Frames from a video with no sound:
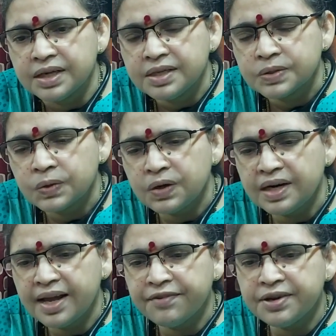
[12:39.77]
So
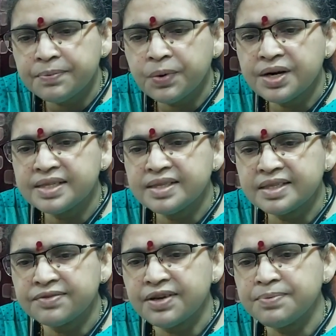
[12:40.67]

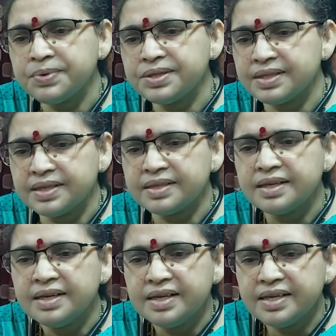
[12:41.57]
11.65%
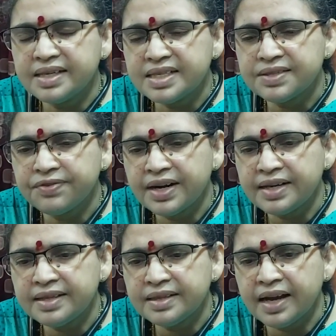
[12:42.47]
intensified
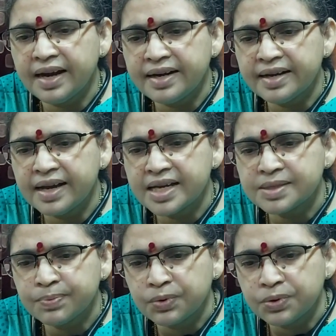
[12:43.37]
in the
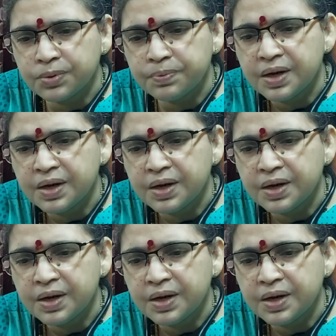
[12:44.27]
idagast group